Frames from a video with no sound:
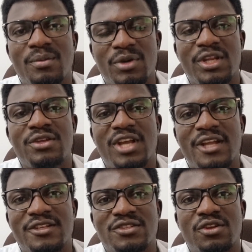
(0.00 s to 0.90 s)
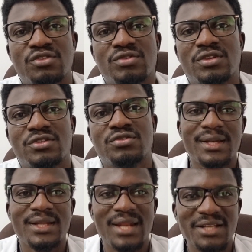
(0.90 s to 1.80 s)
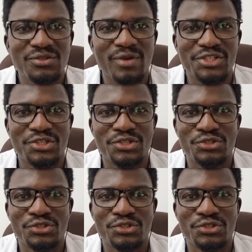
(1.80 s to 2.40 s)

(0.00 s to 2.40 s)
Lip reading: But then you can discuss with us. The next question